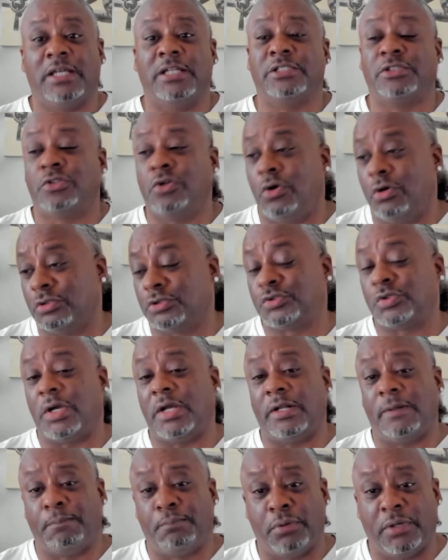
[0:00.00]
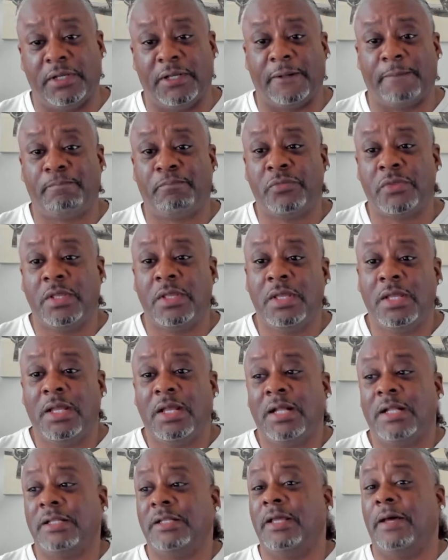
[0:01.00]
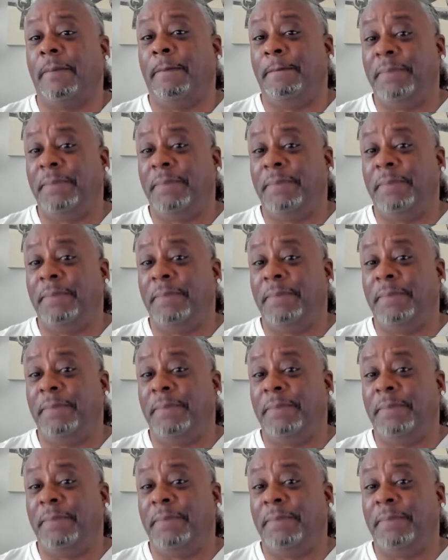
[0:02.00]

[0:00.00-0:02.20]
is going to try to bring the